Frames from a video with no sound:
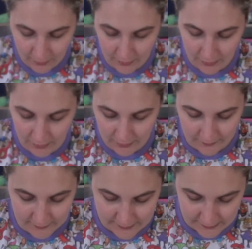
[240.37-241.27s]

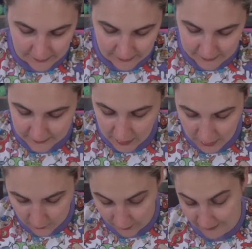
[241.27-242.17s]
this is
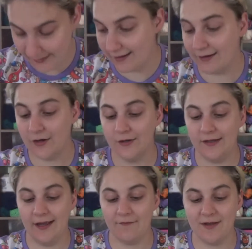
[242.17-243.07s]
where I currently
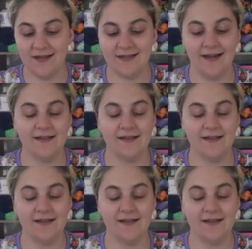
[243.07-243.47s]
have my second